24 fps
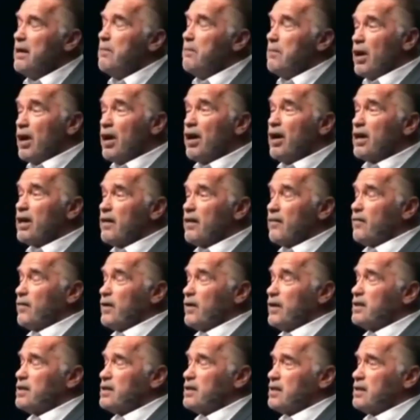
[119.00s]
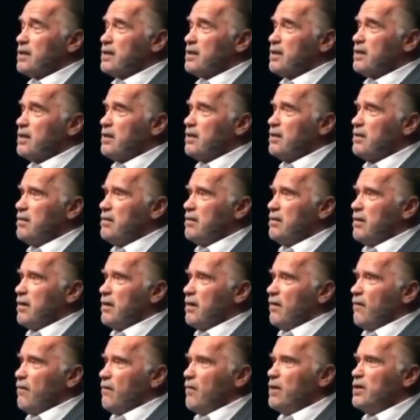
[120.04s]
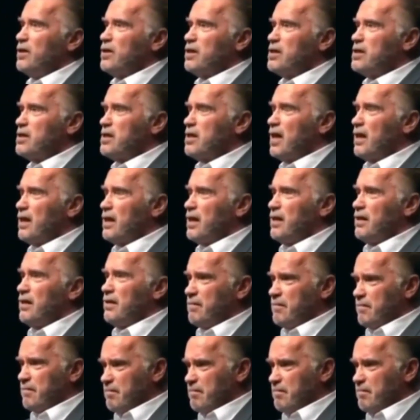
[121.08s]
in America, for instance, when you study,